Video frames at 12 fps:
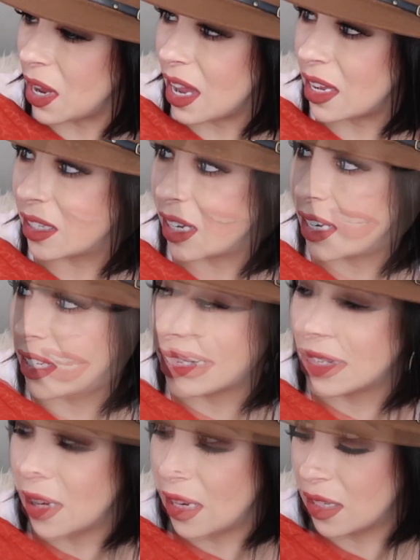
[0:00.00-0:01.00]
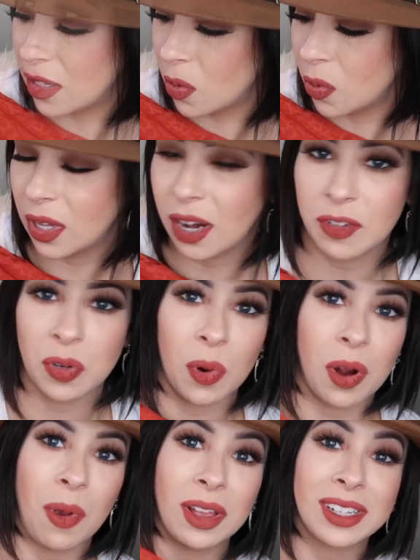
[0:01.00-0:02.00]
Because it's it's cool enough to
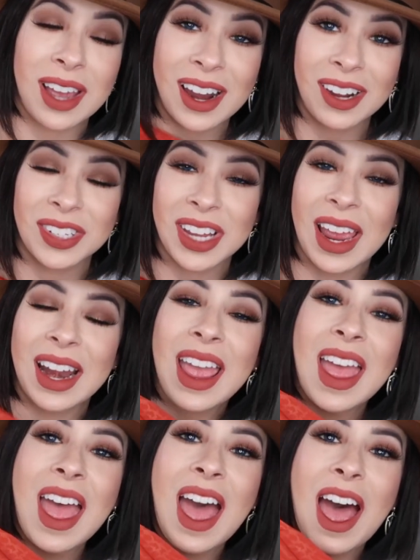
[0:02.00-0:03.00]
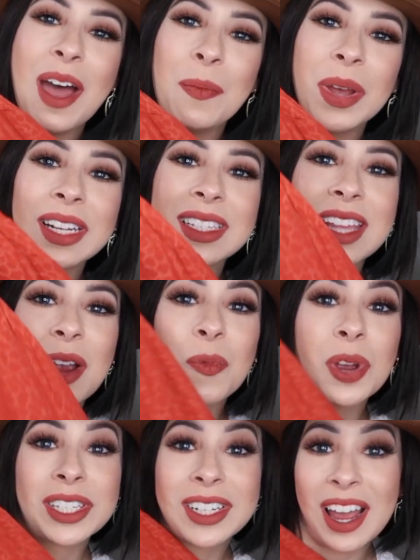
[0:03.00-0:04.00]
wear while it's hot outside, um, but it's that
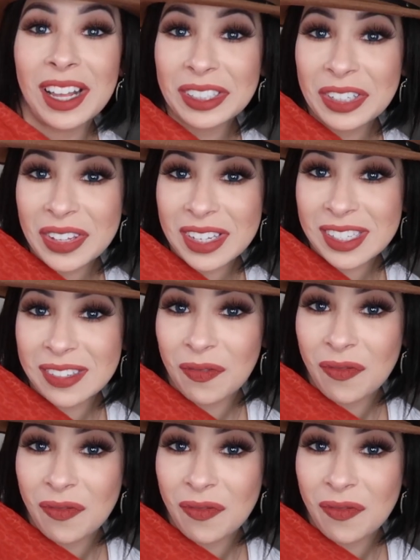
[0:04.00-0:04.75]
rust color that's